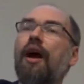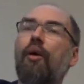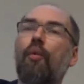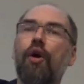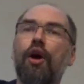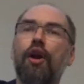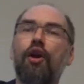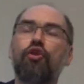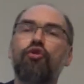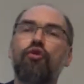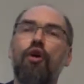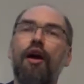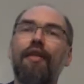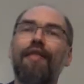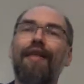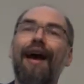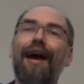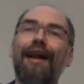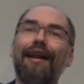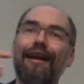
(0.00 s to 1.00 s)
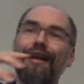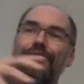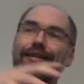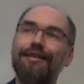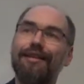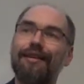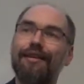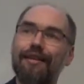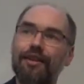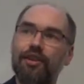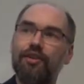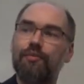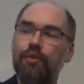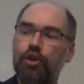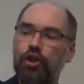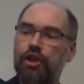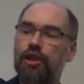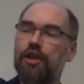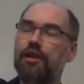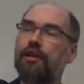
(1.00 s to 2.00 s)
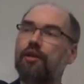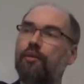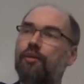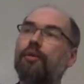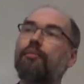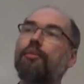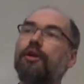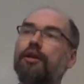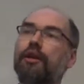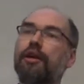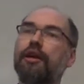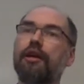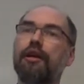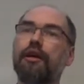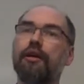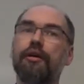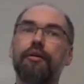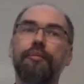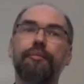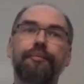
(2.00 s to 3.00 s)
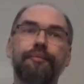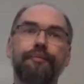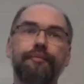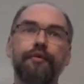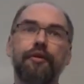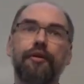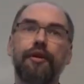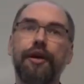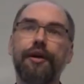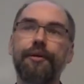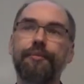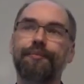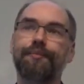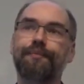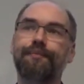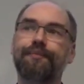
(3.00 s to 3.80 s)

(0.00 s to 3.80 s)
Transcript: we're going to draw that into this machine that we're building here, right?